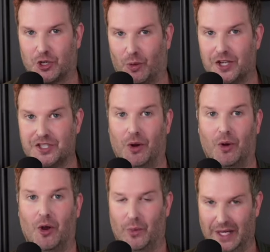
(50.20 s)
a
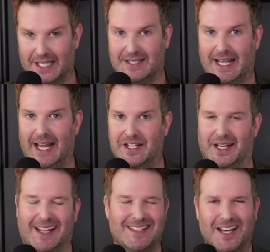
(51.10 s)
Toronto real estate
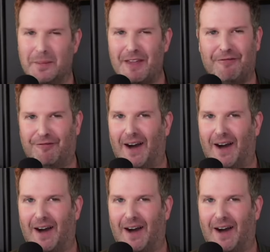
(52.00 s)
agent. It's going to be